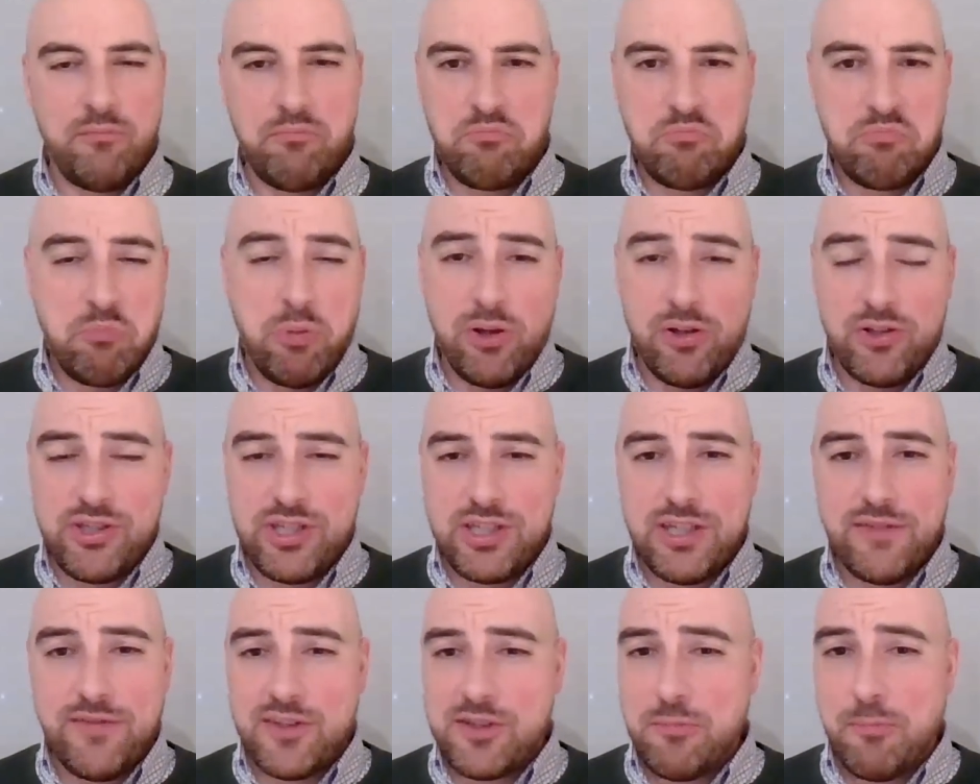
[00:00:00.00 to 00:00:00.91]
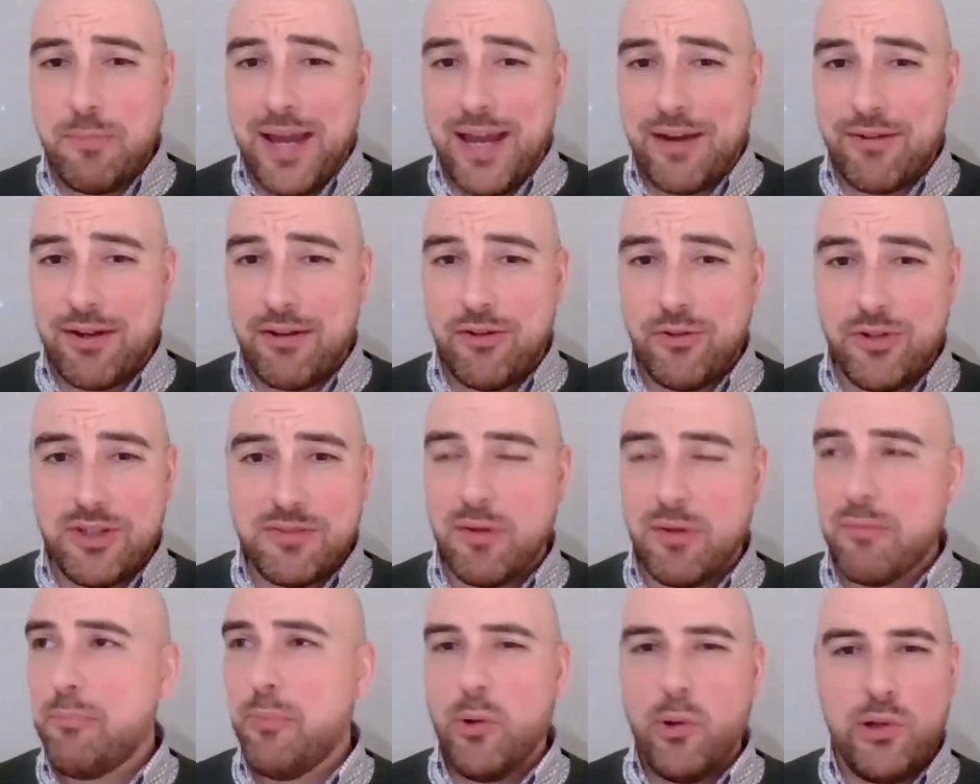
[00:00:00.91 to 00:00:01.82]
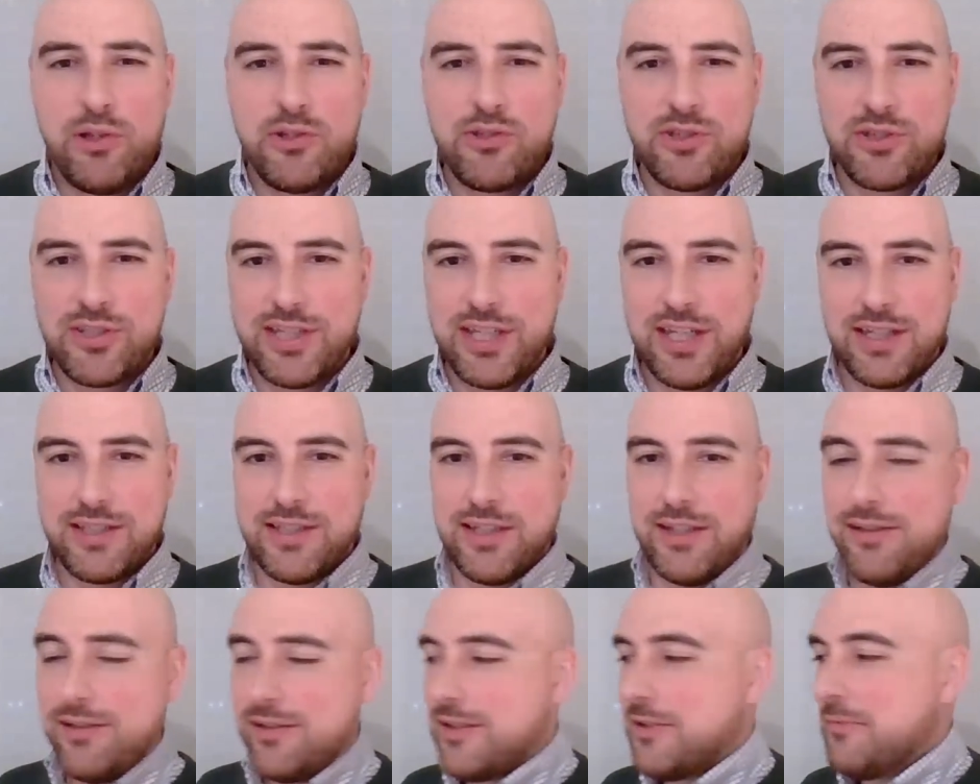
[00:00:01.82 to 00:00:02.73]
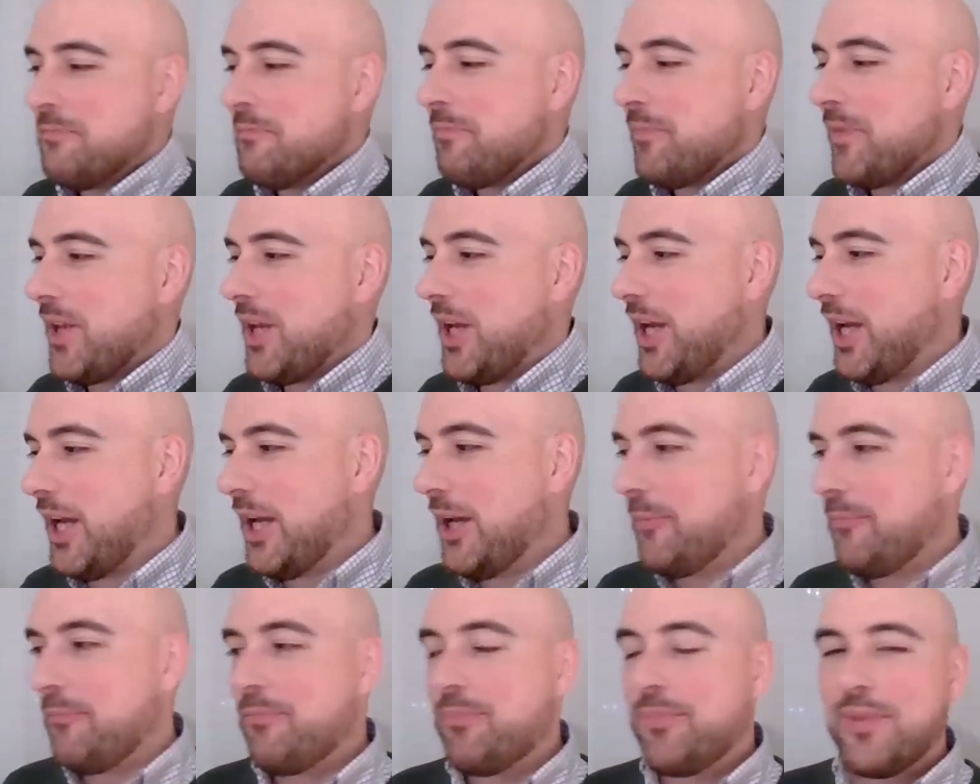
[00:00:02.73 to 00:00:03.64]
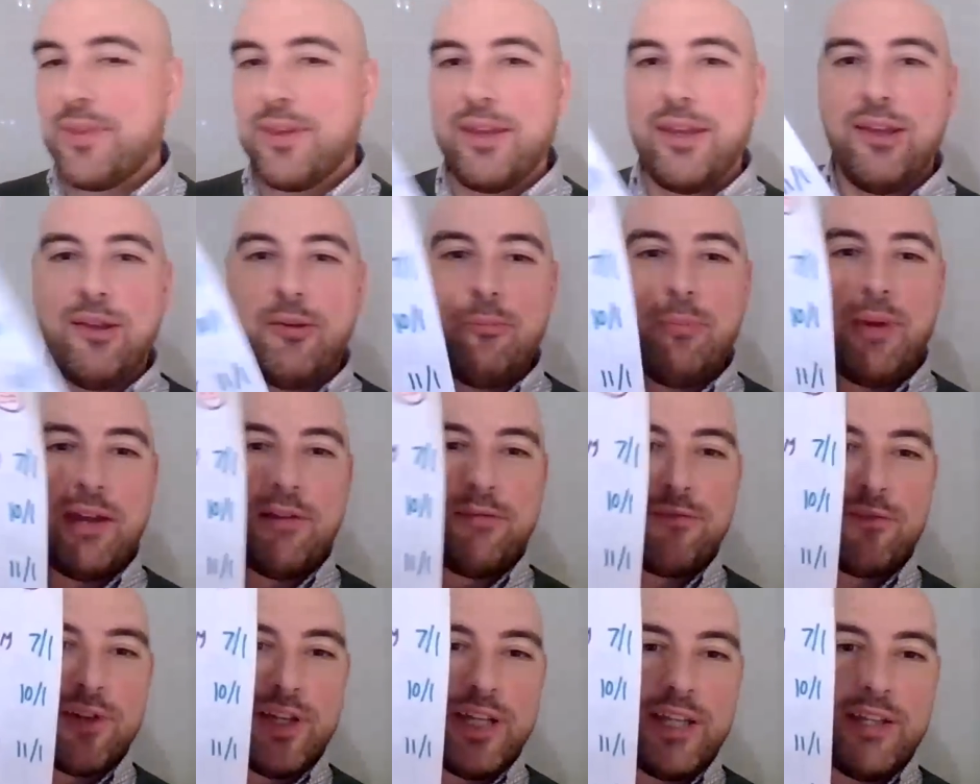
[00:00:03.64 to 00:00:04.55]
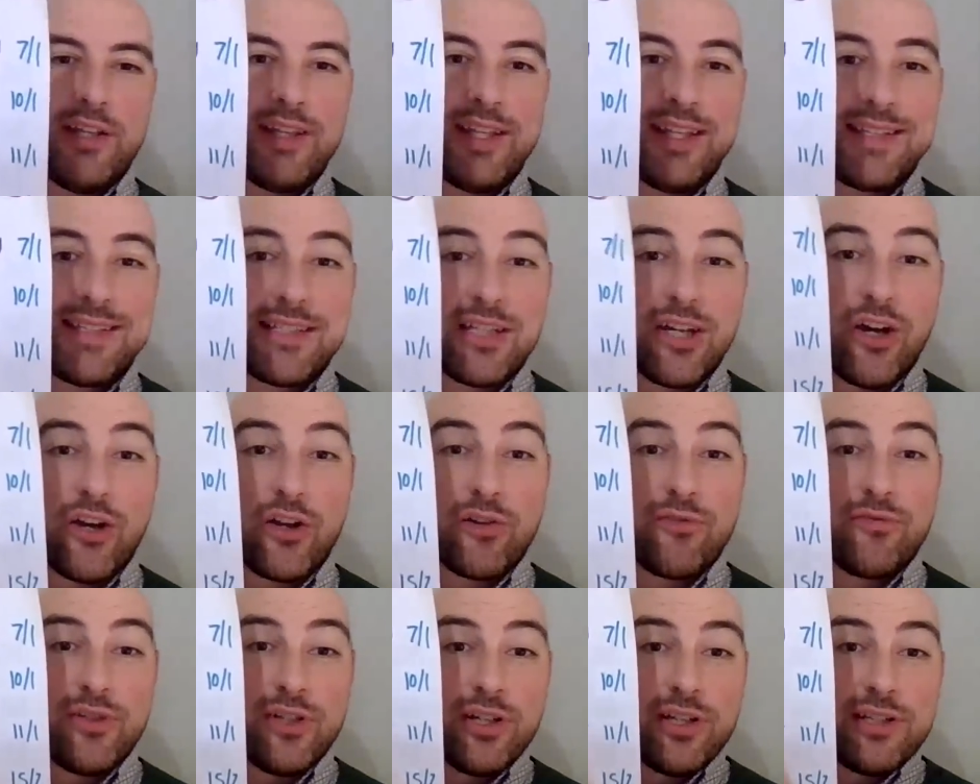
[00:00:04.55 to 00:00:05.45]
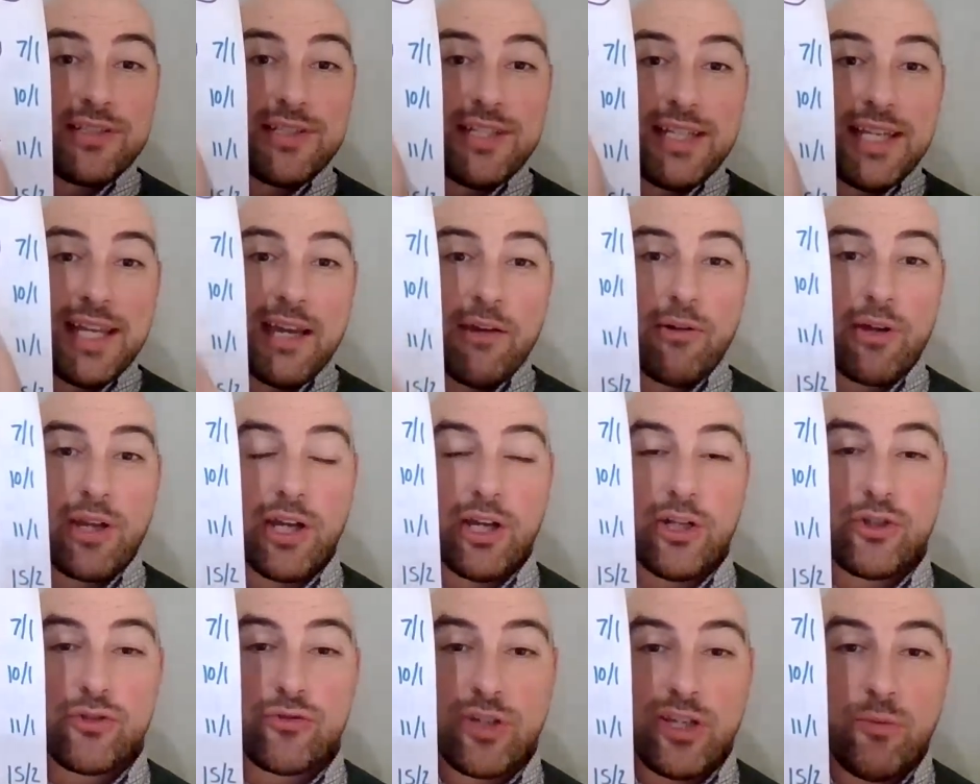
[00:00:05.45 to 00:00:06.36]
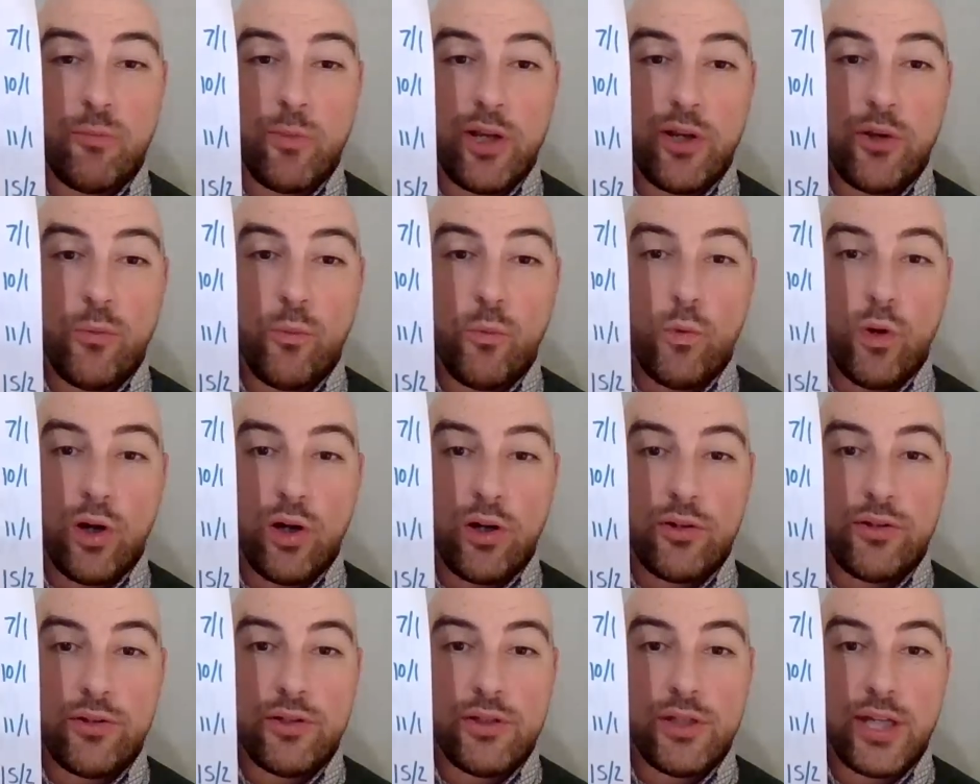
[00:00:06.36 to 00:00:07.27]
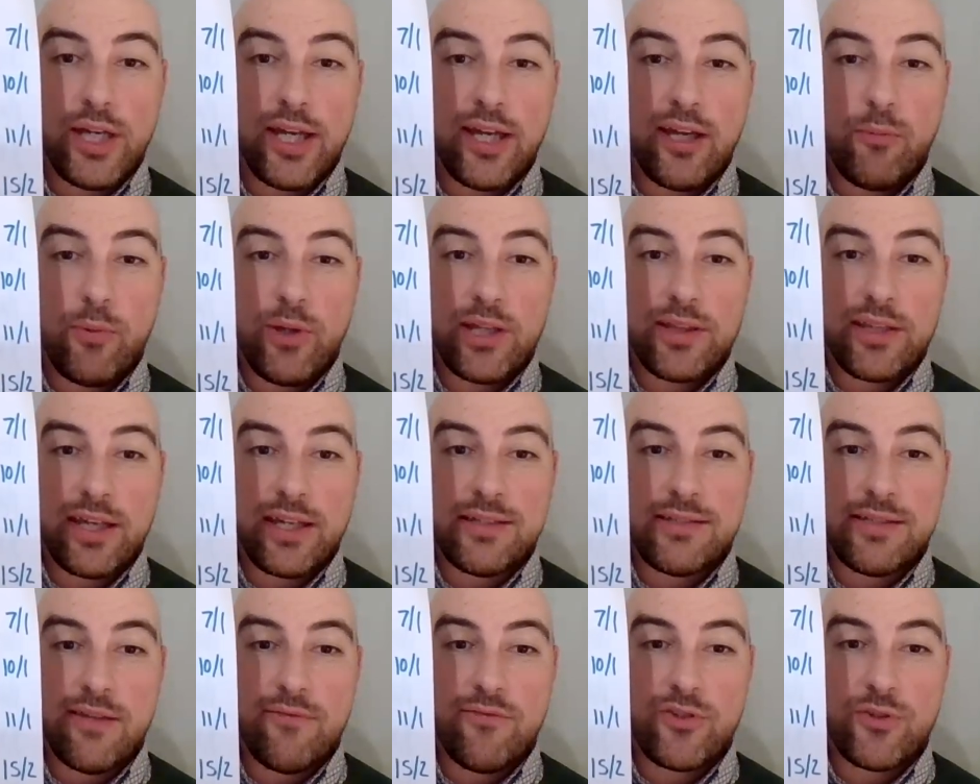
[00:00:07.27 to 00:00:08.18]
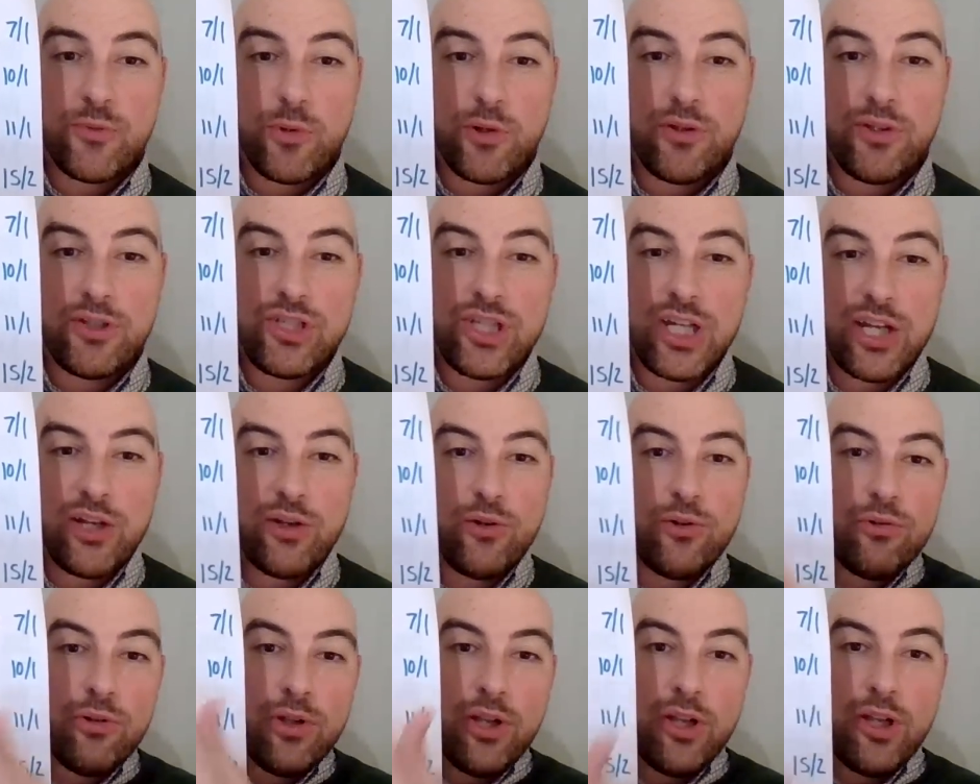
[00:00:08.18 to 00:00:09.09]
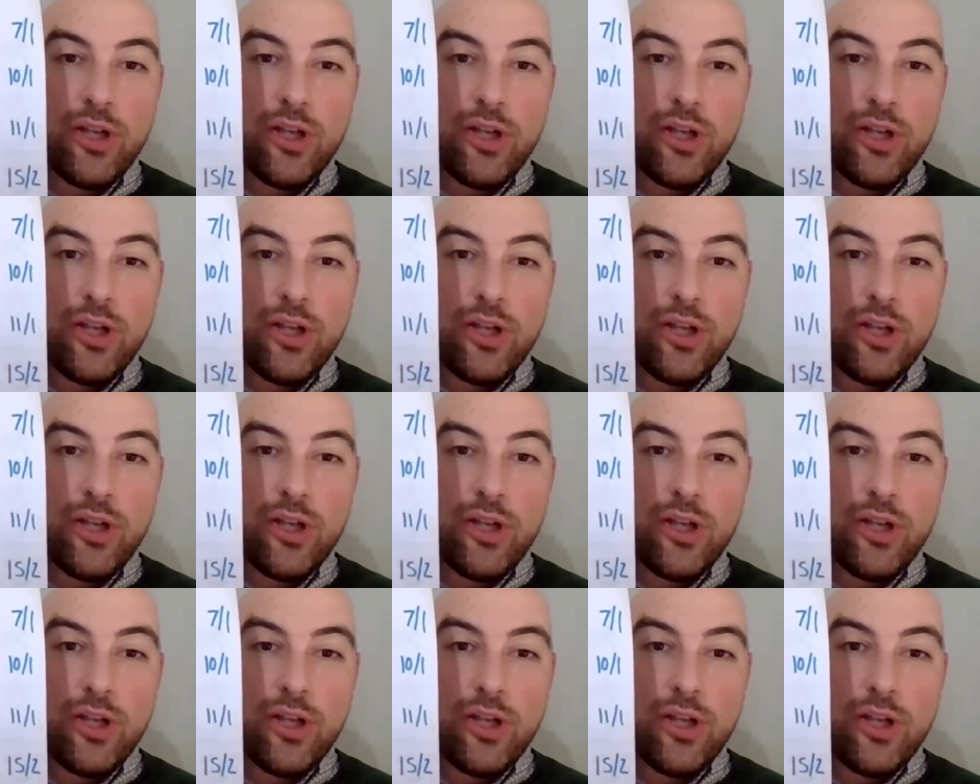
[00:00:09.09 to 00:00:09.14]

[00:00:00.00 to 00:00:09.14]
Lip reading: Apologies if there's some background noise, my boiler's just kicked in. Bet 3, this started off nicely. Calcutta Dream went and won. We had that 7 to 1 on the channel.